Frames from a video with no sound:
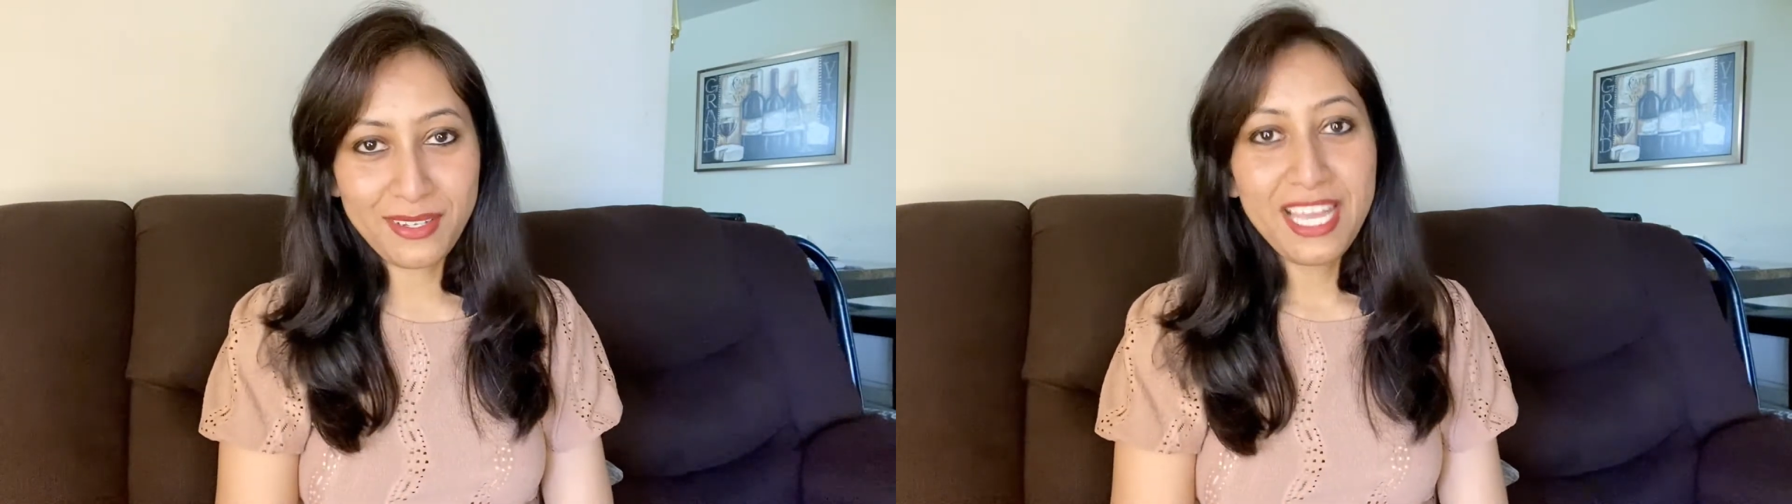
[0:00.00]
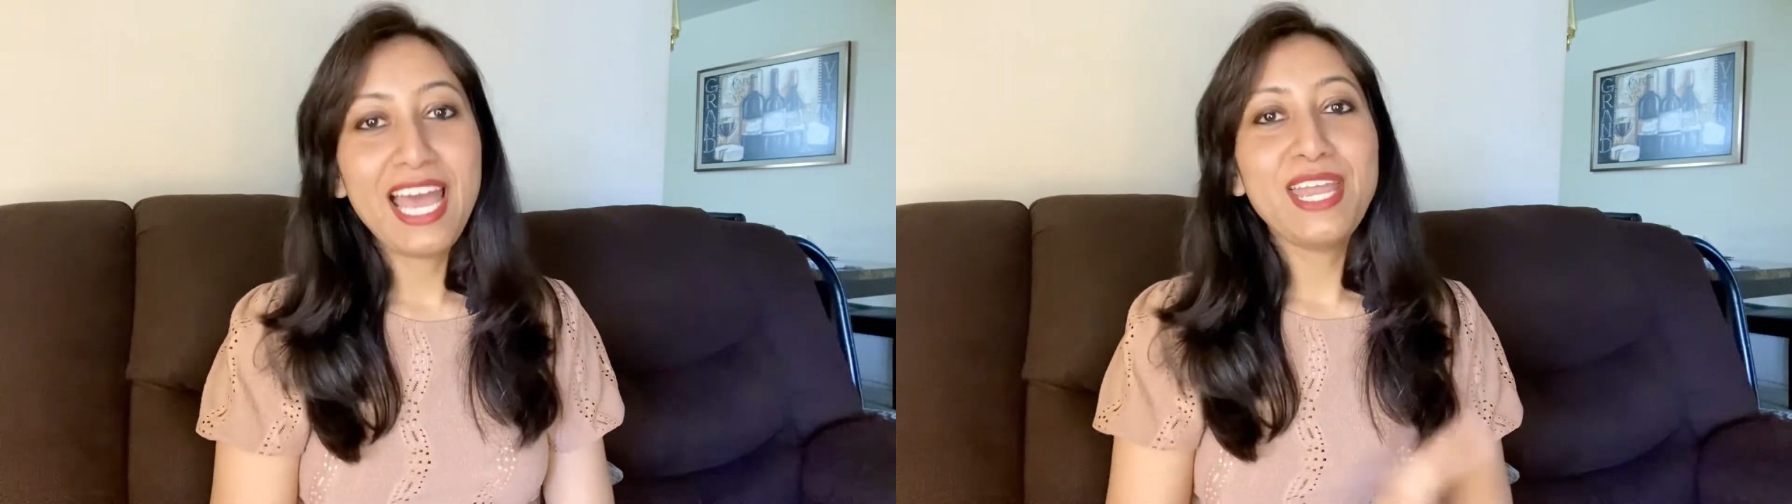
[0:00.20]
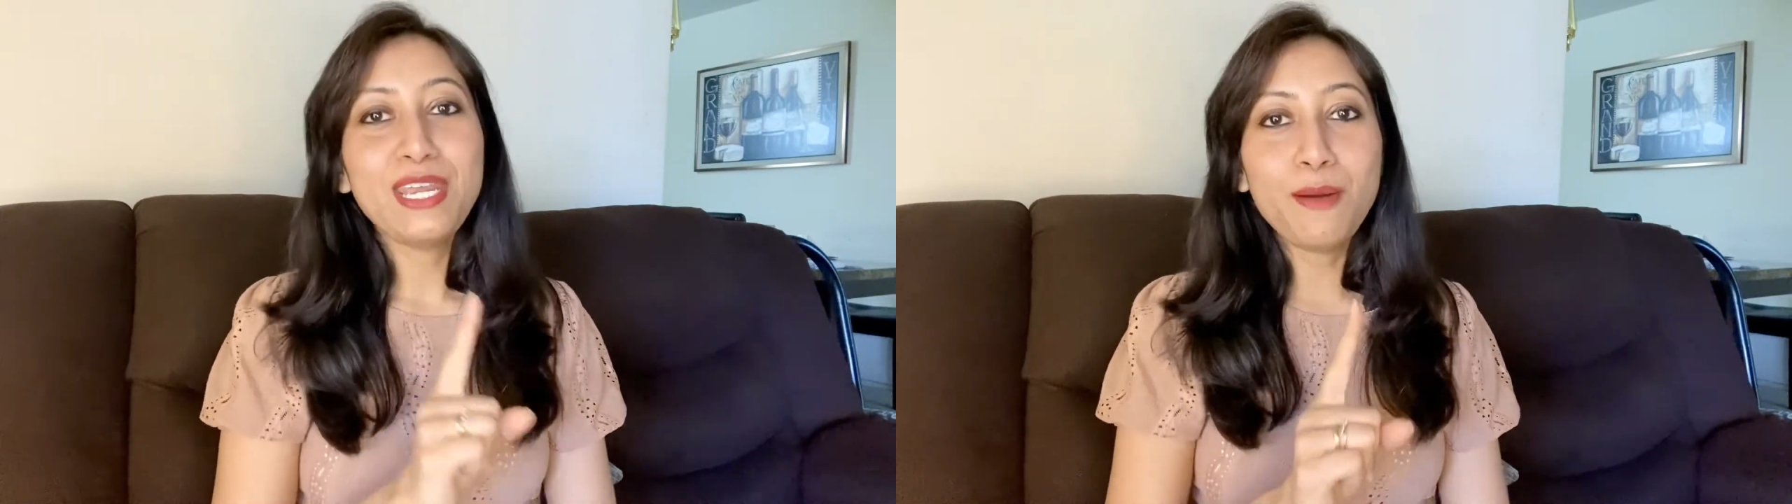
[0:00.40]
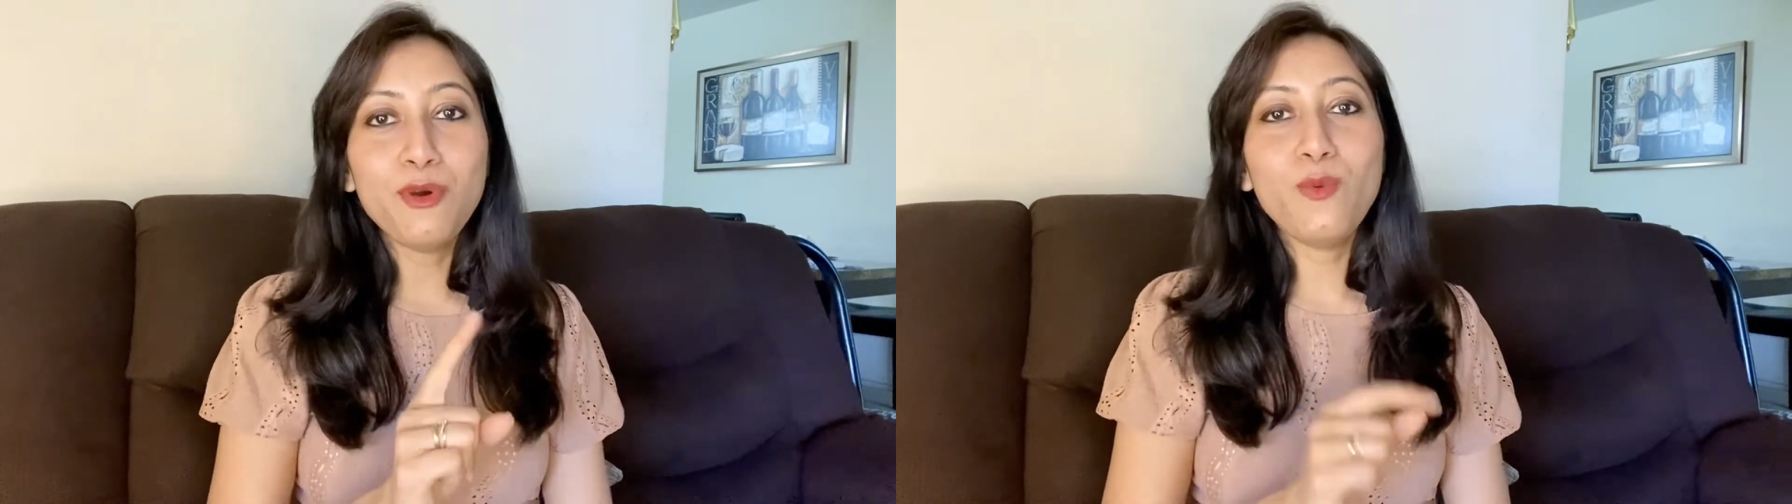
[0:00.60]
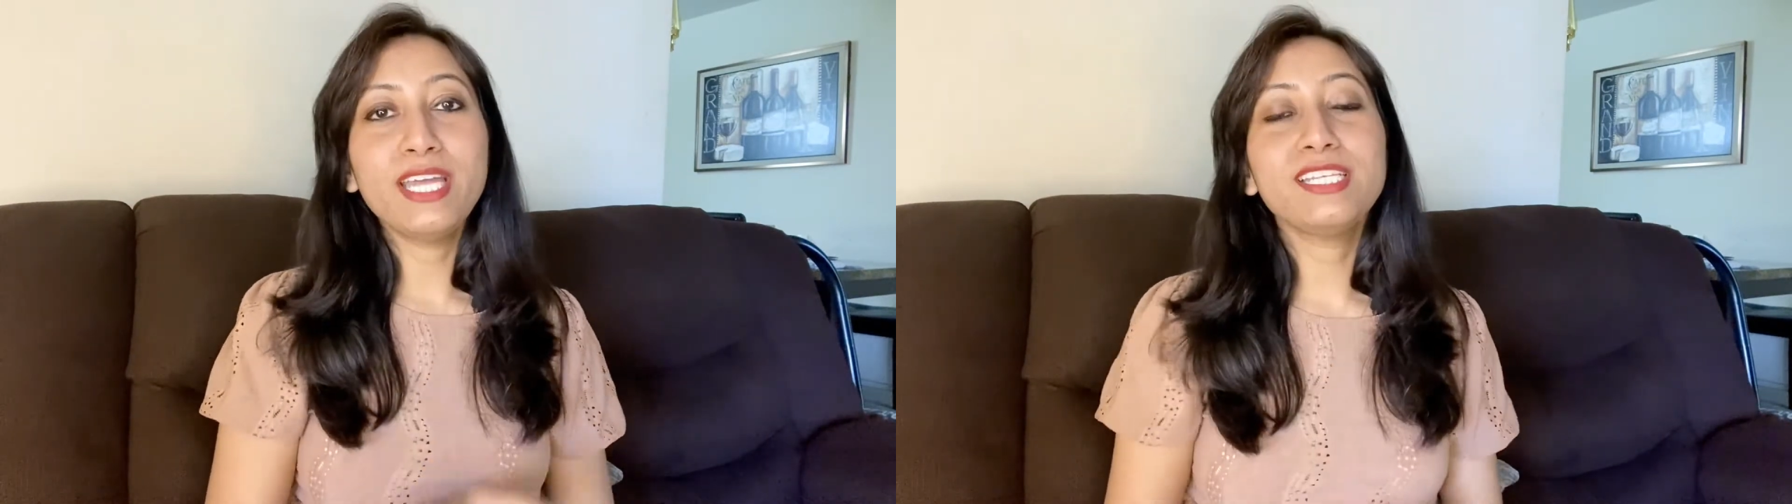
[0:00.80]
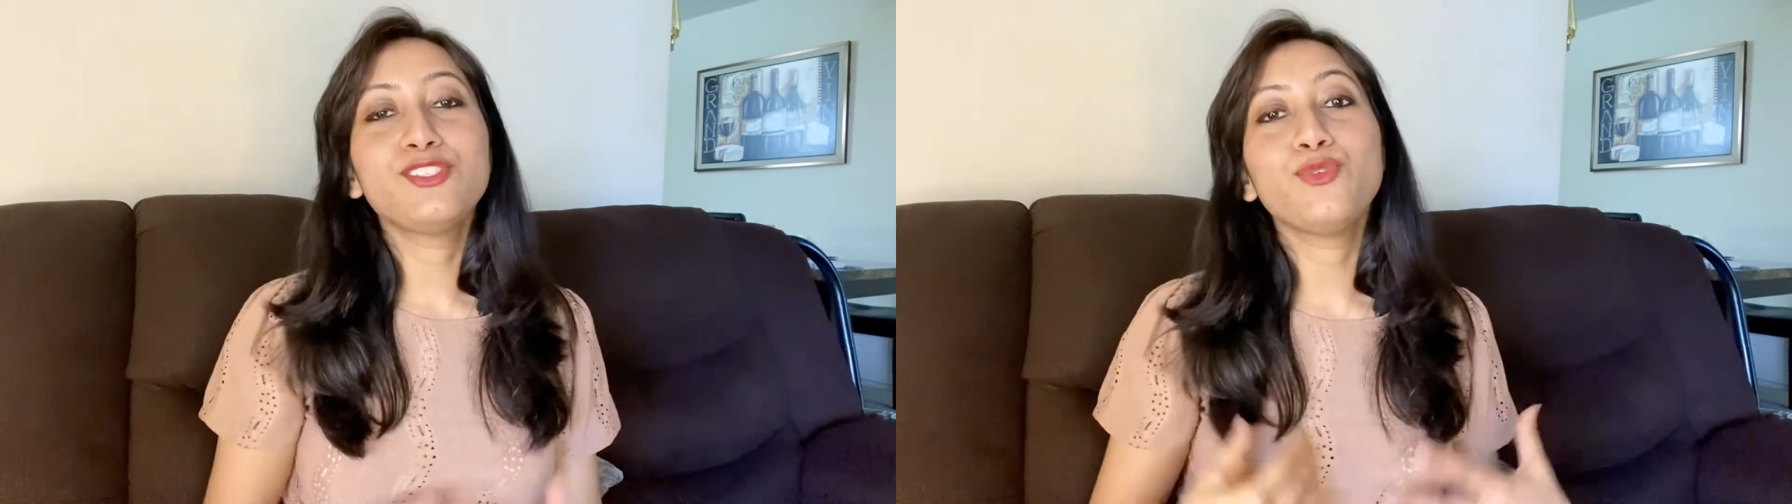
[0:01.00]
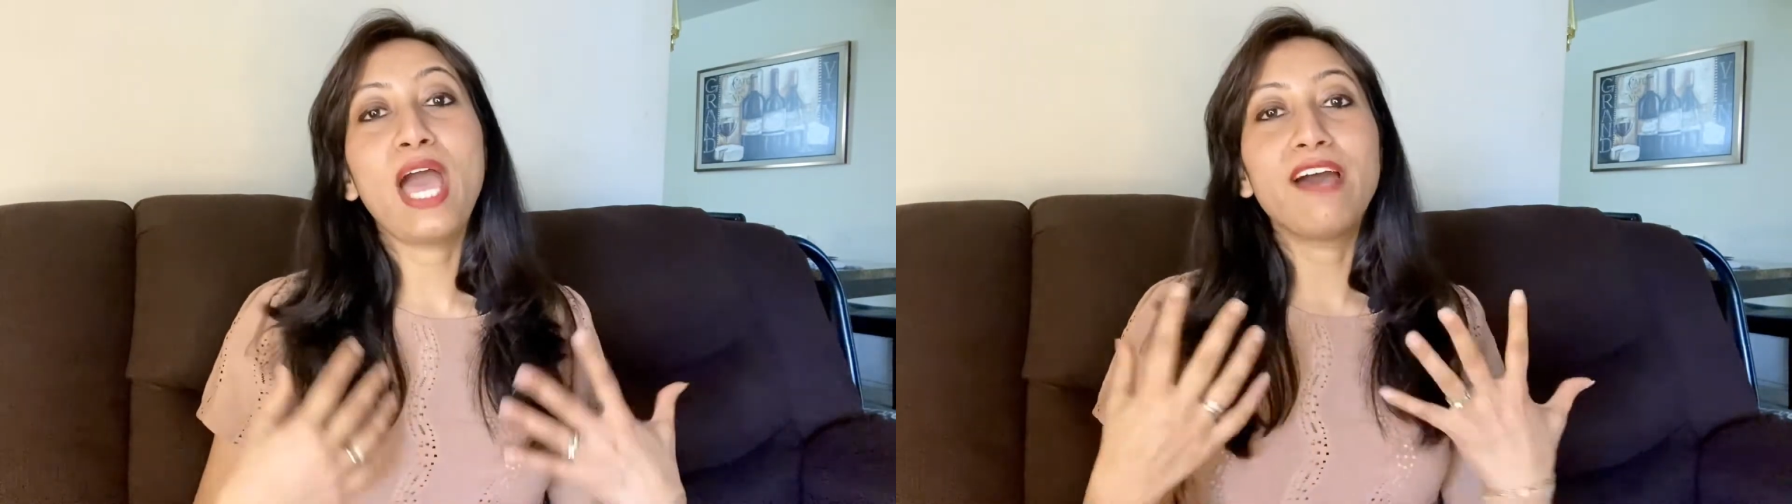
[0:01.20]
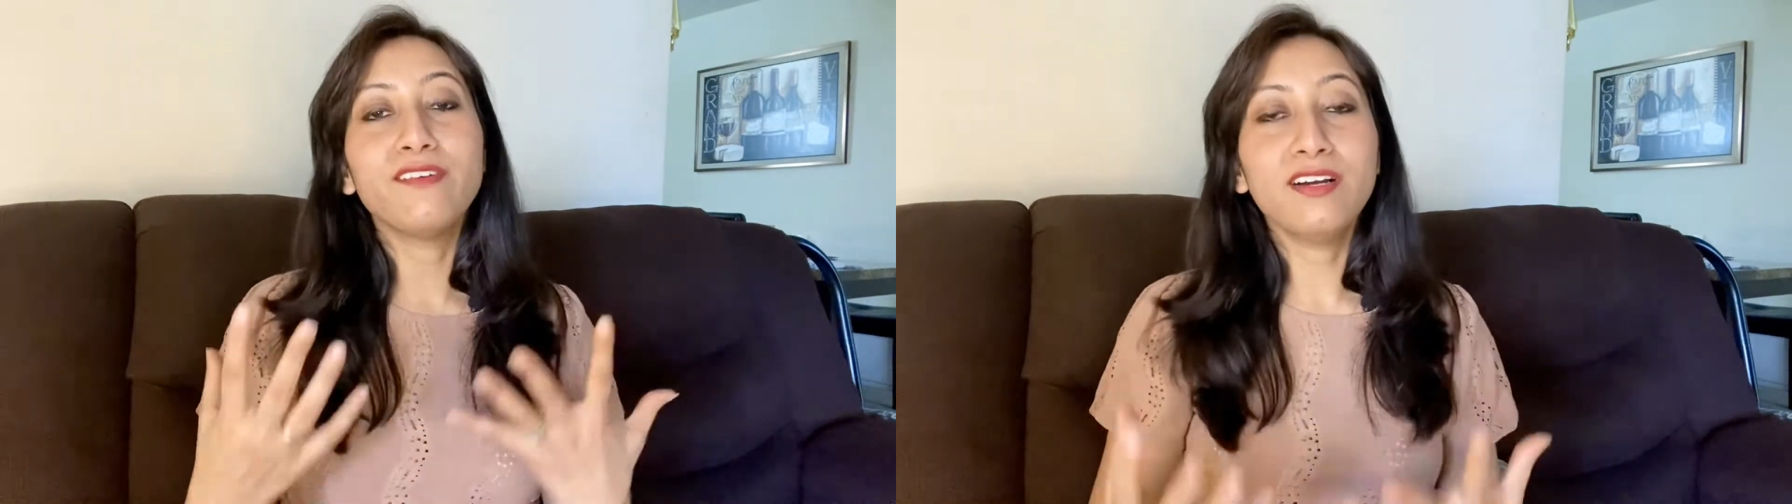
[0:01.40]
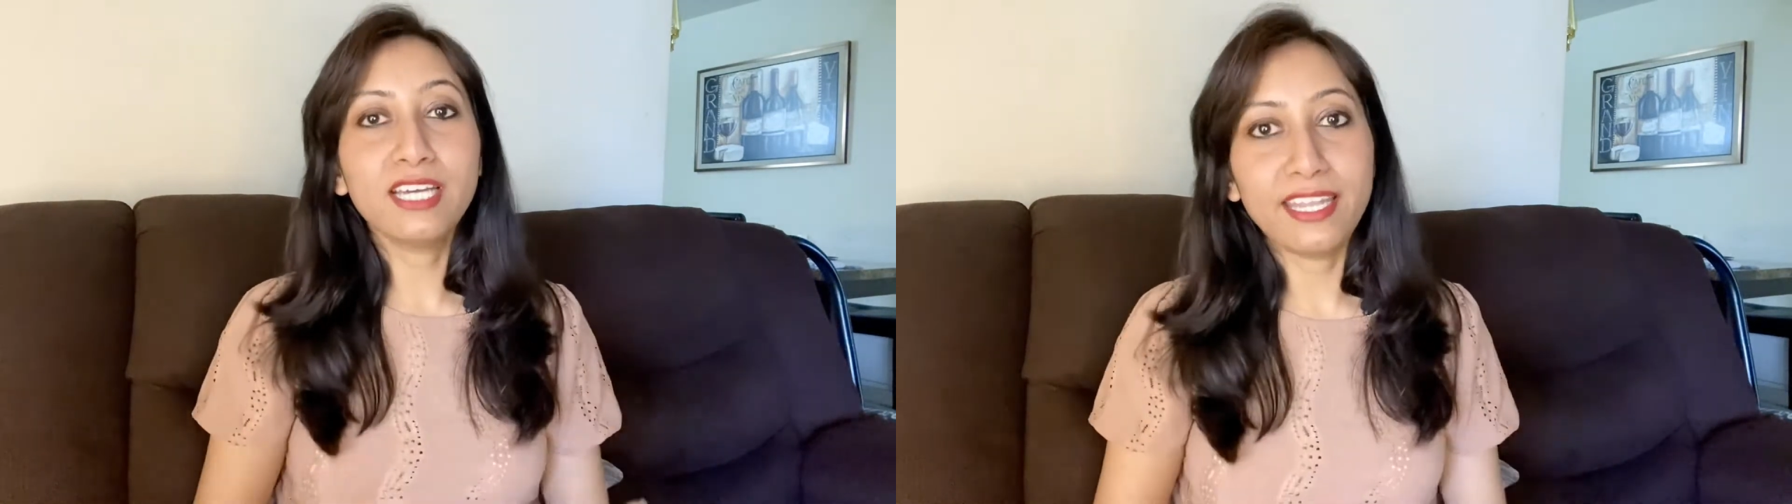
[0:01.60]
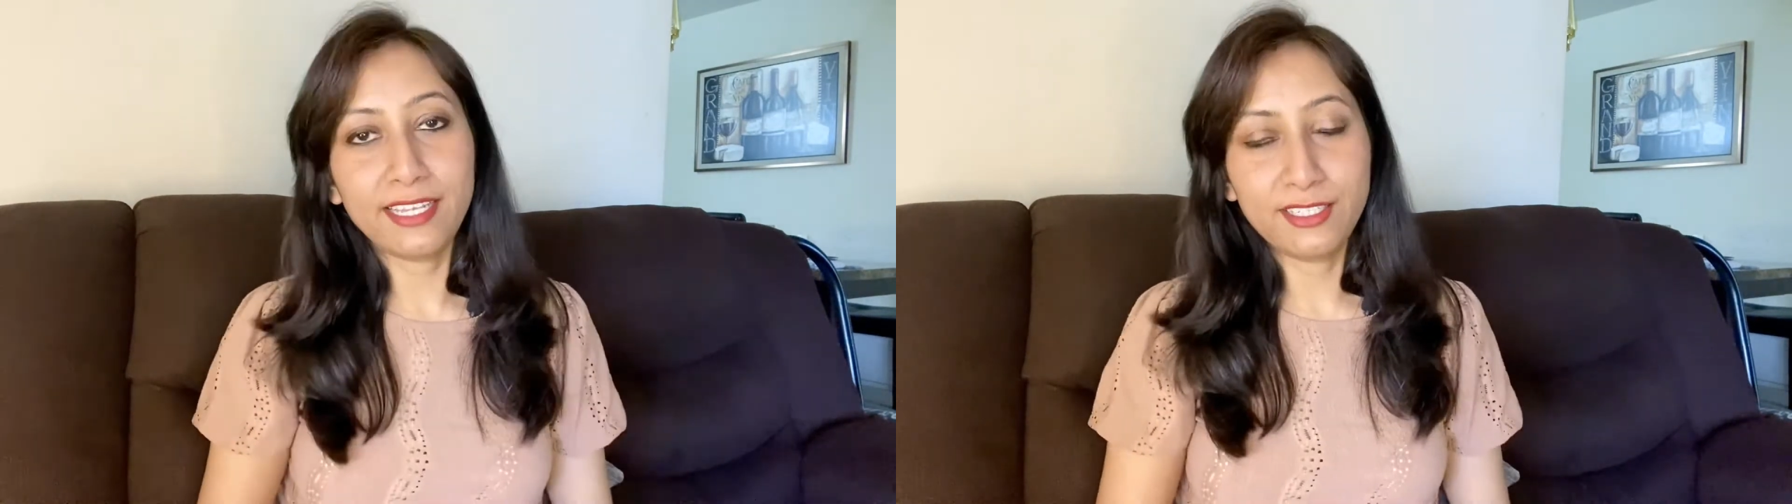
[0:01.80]
Number 1 is to have a
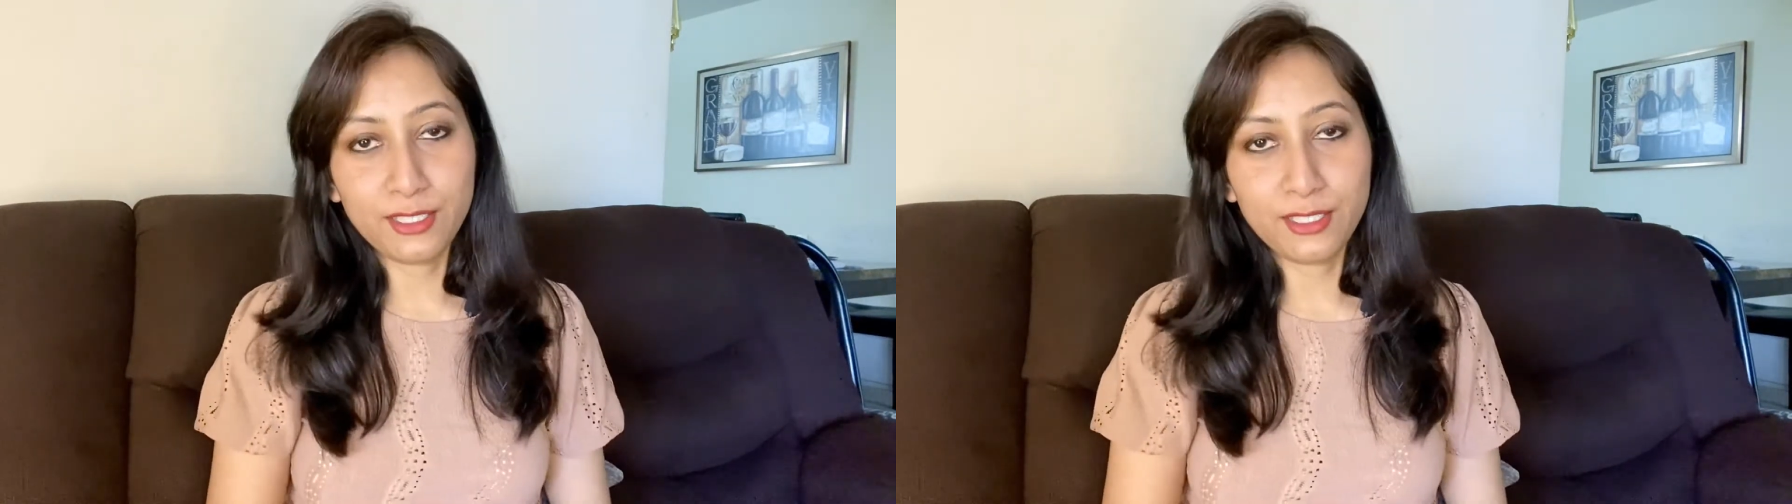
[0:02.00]
character.